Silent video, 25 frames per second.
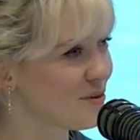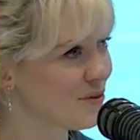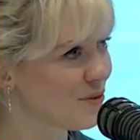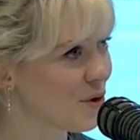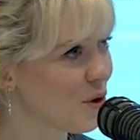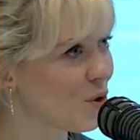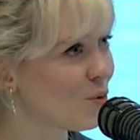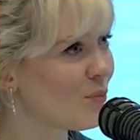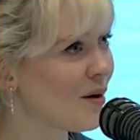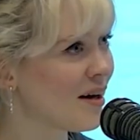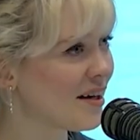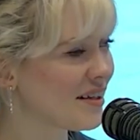
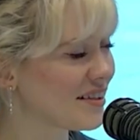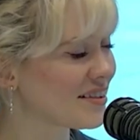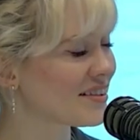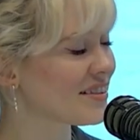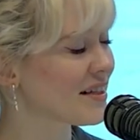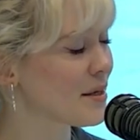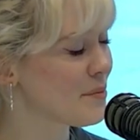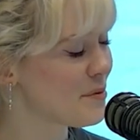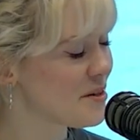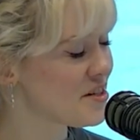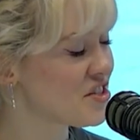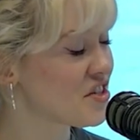so
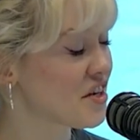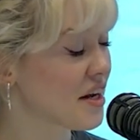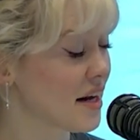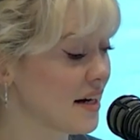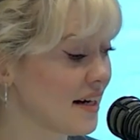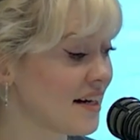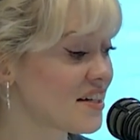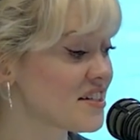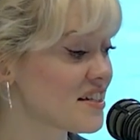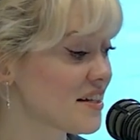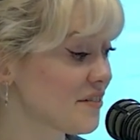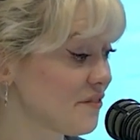much. I appreciate it.
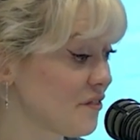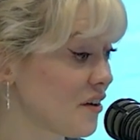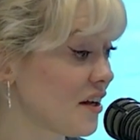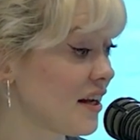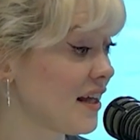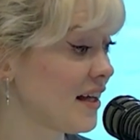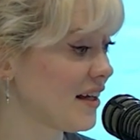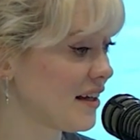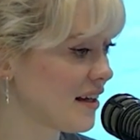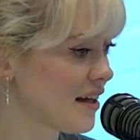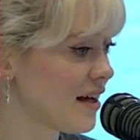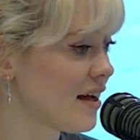And actually,
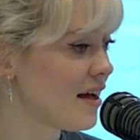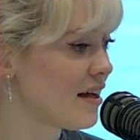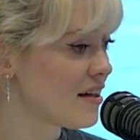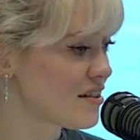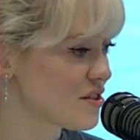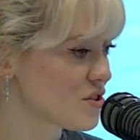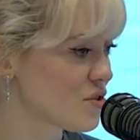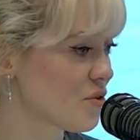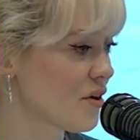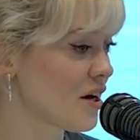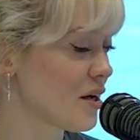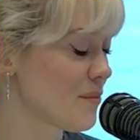funny
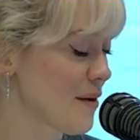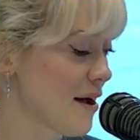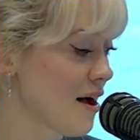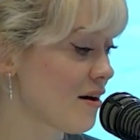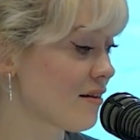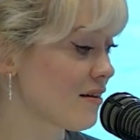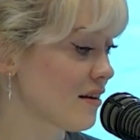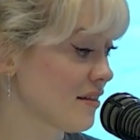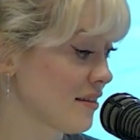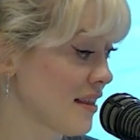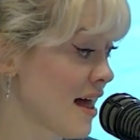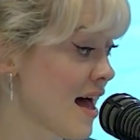story
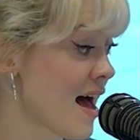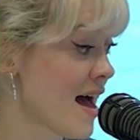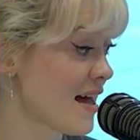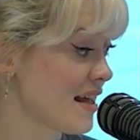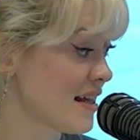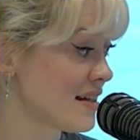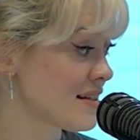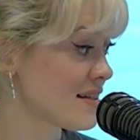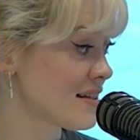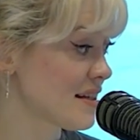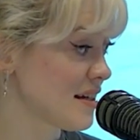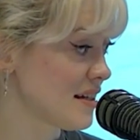about
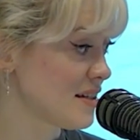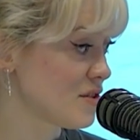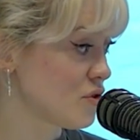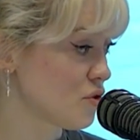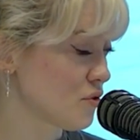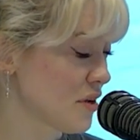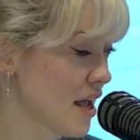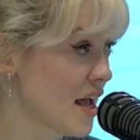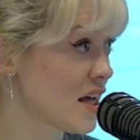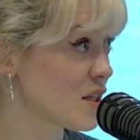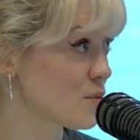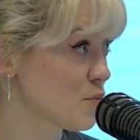that is that
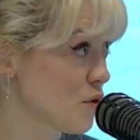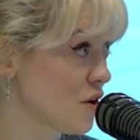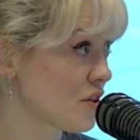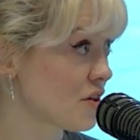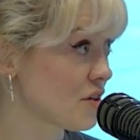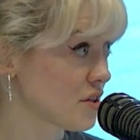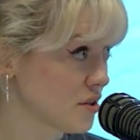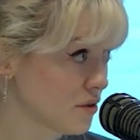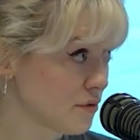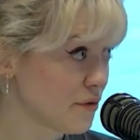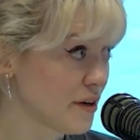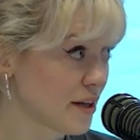so Kate's
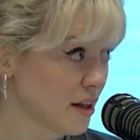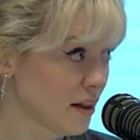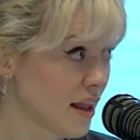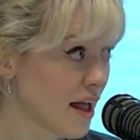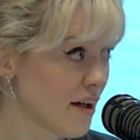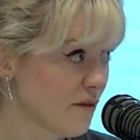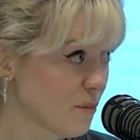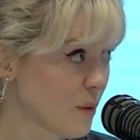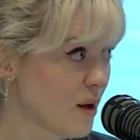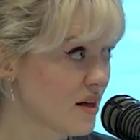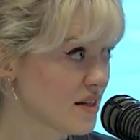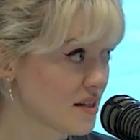brother, the real
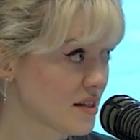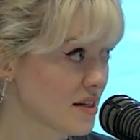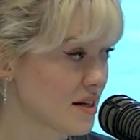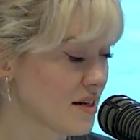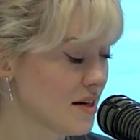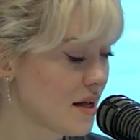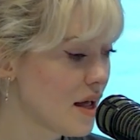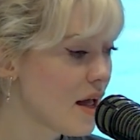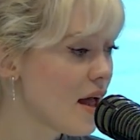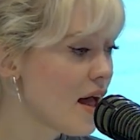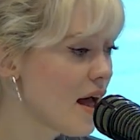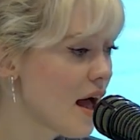life
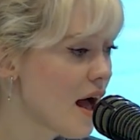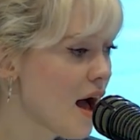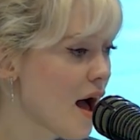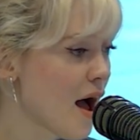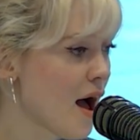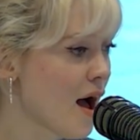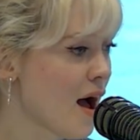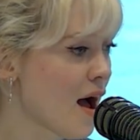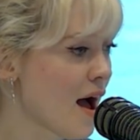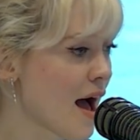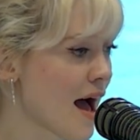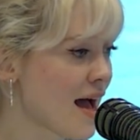person,
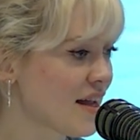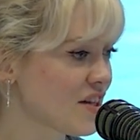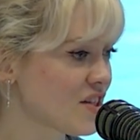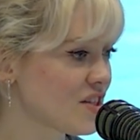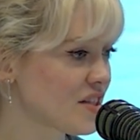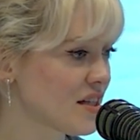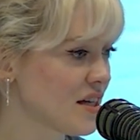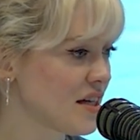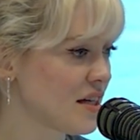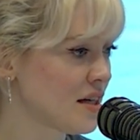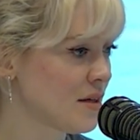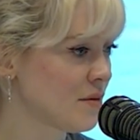uh,
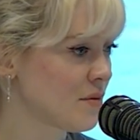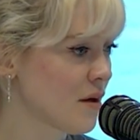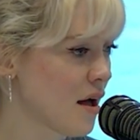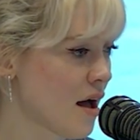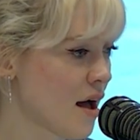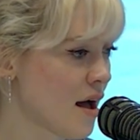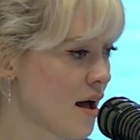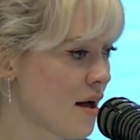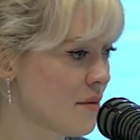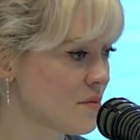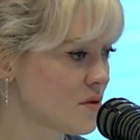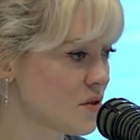actually,
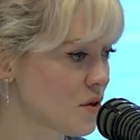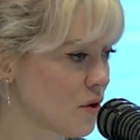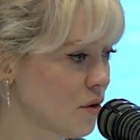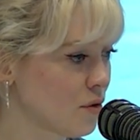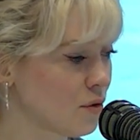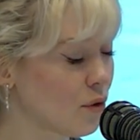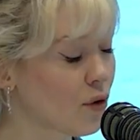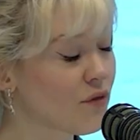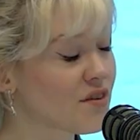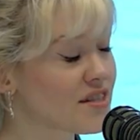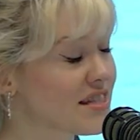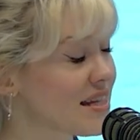um,
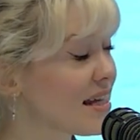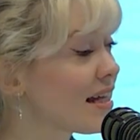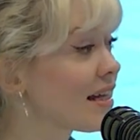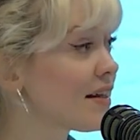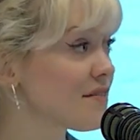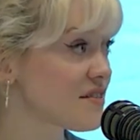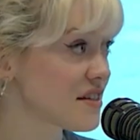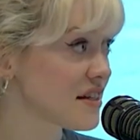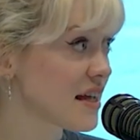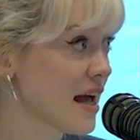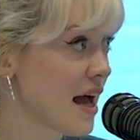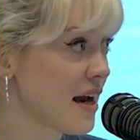so obviously he
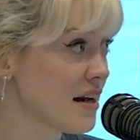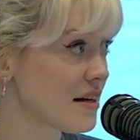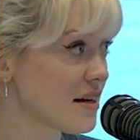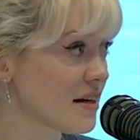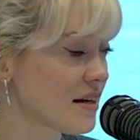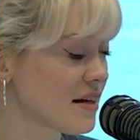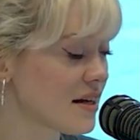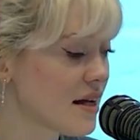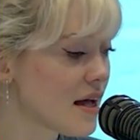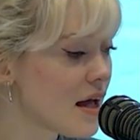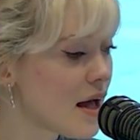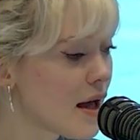lives in
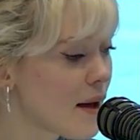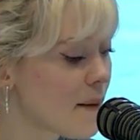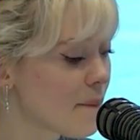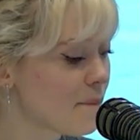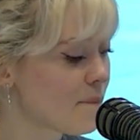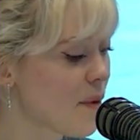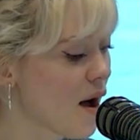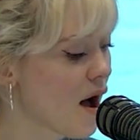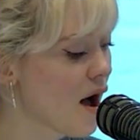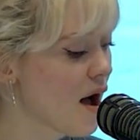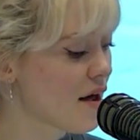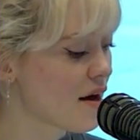Canada, mm-hmm.
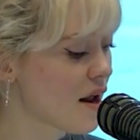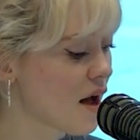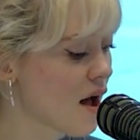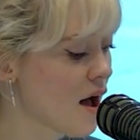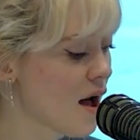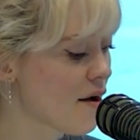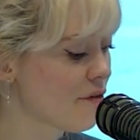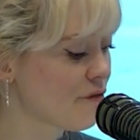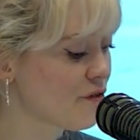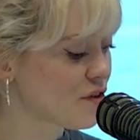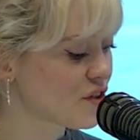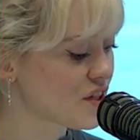but
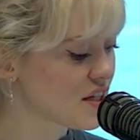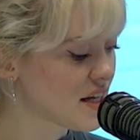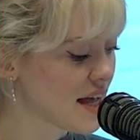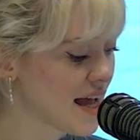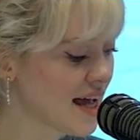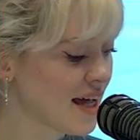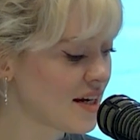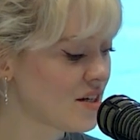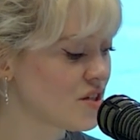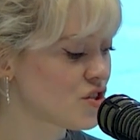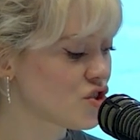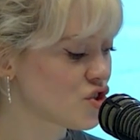uh, for
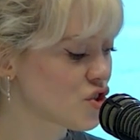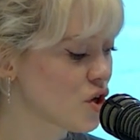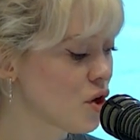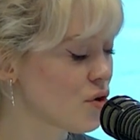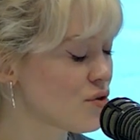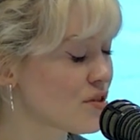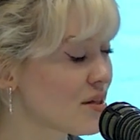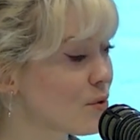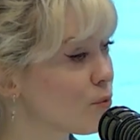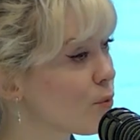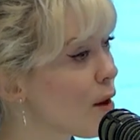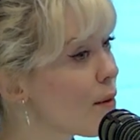the Ed
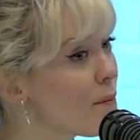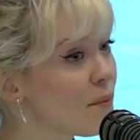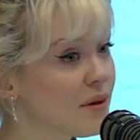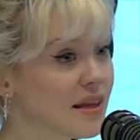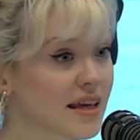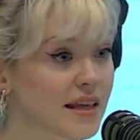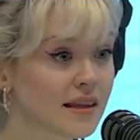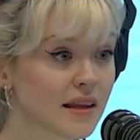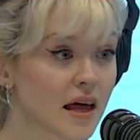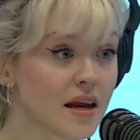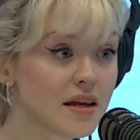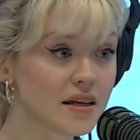shows in
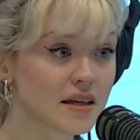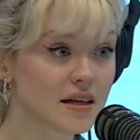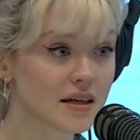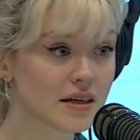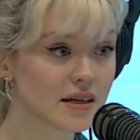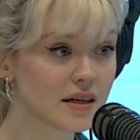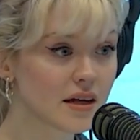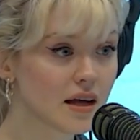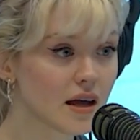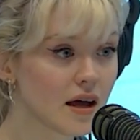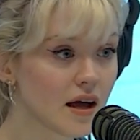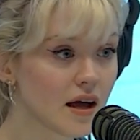Wembley in
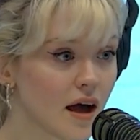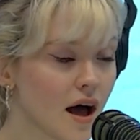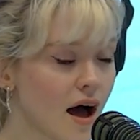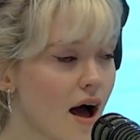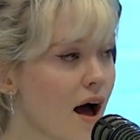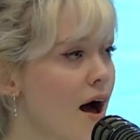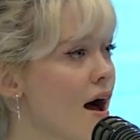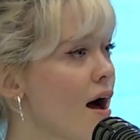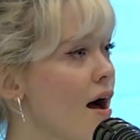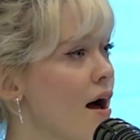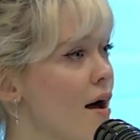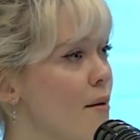London,
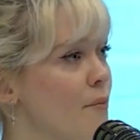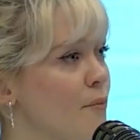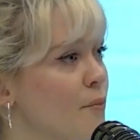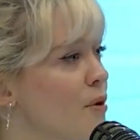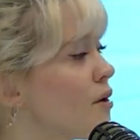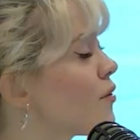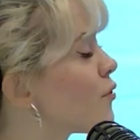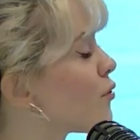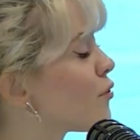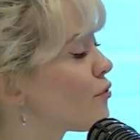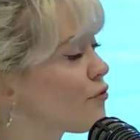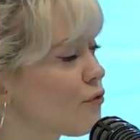um,
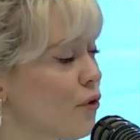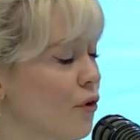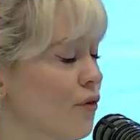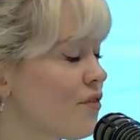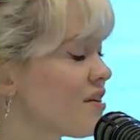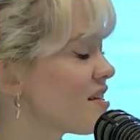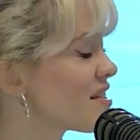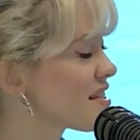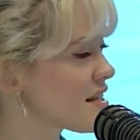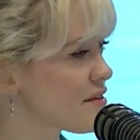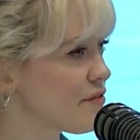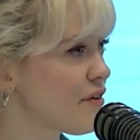we were all
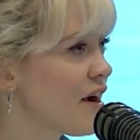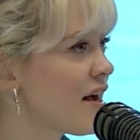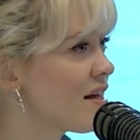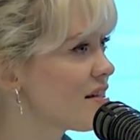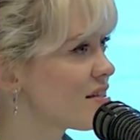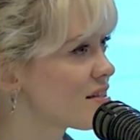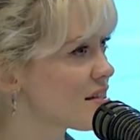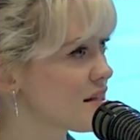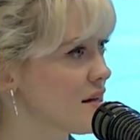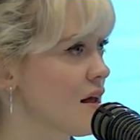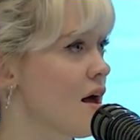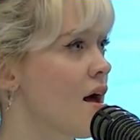obviously
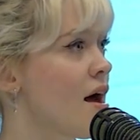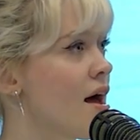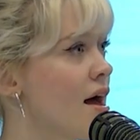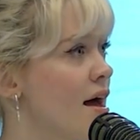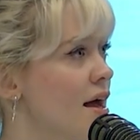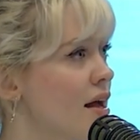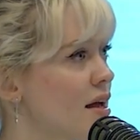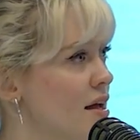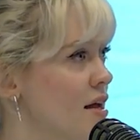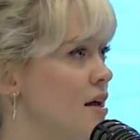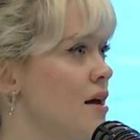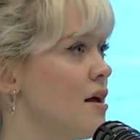friends, and
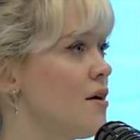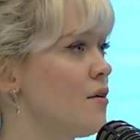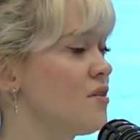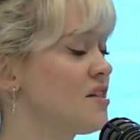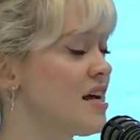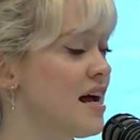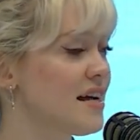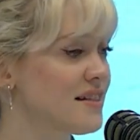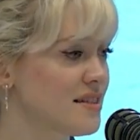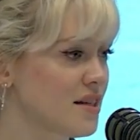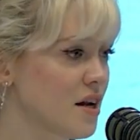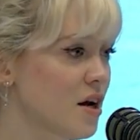I
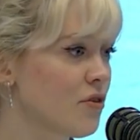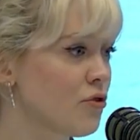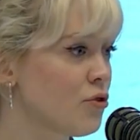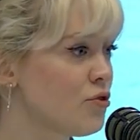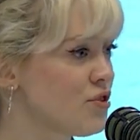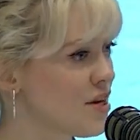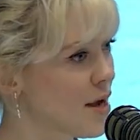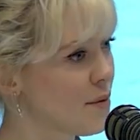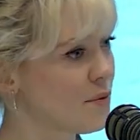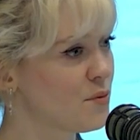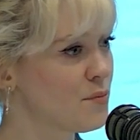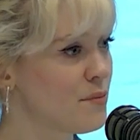texted our
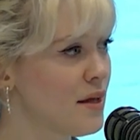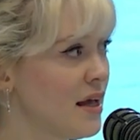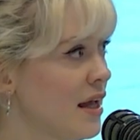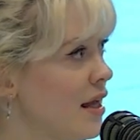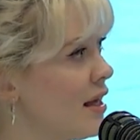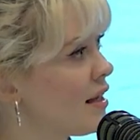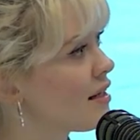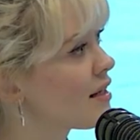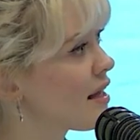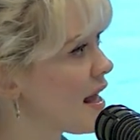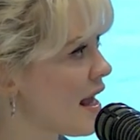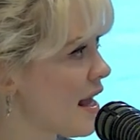group chat with
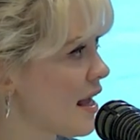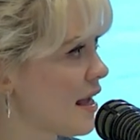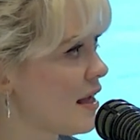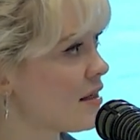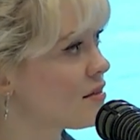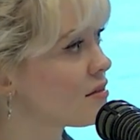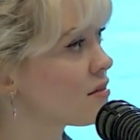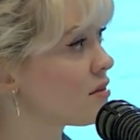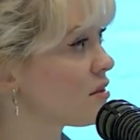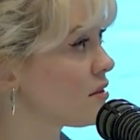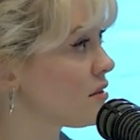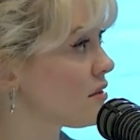me and
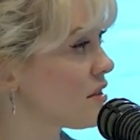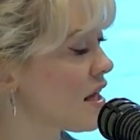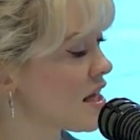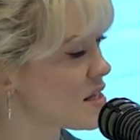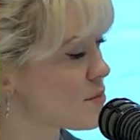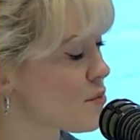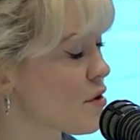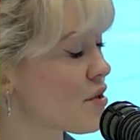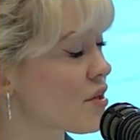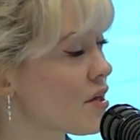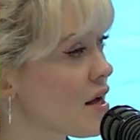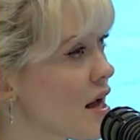Kate and
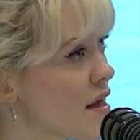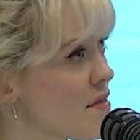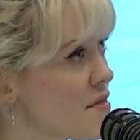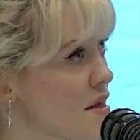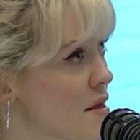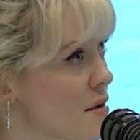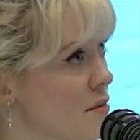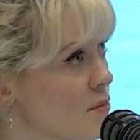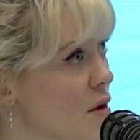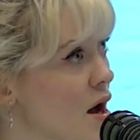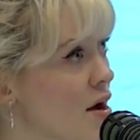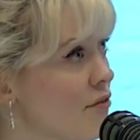Kate's brother,
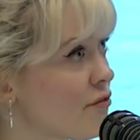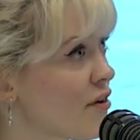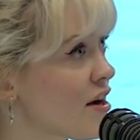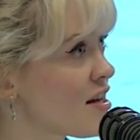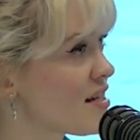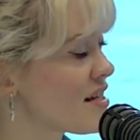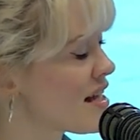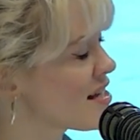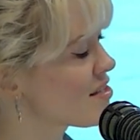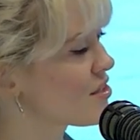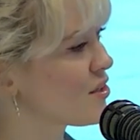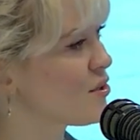and then my
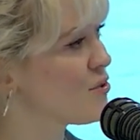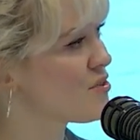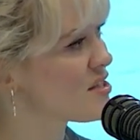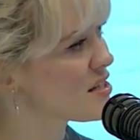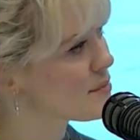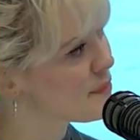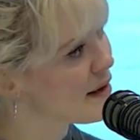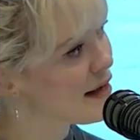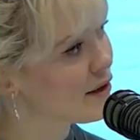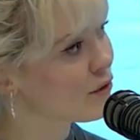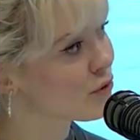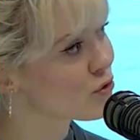friend Tessa, who's
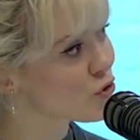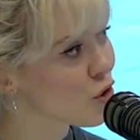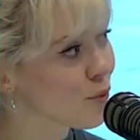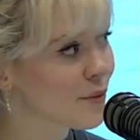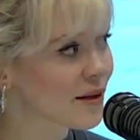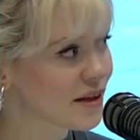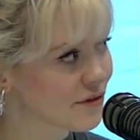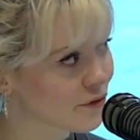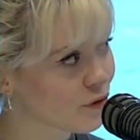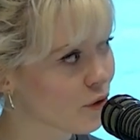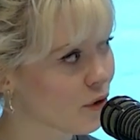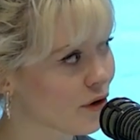in a band called
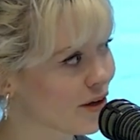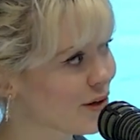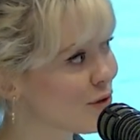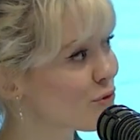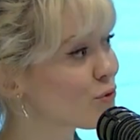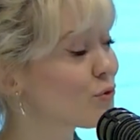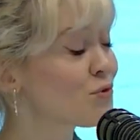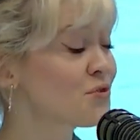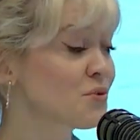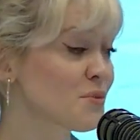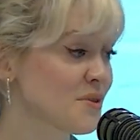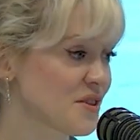Tommy Lefroy,
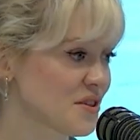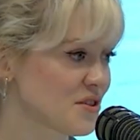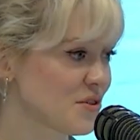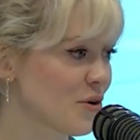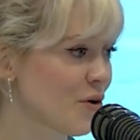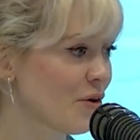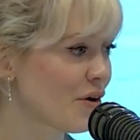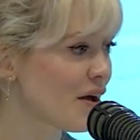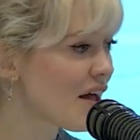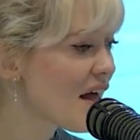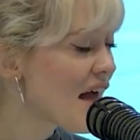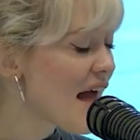who's also in the
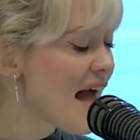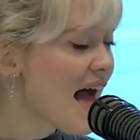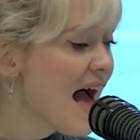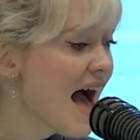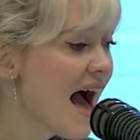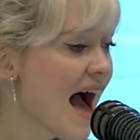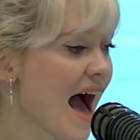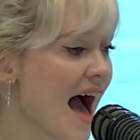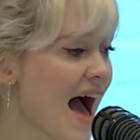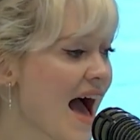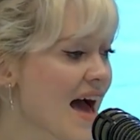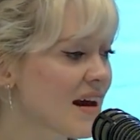song.
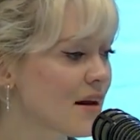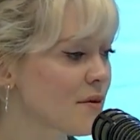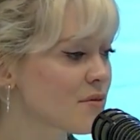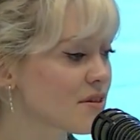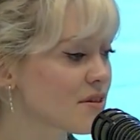And I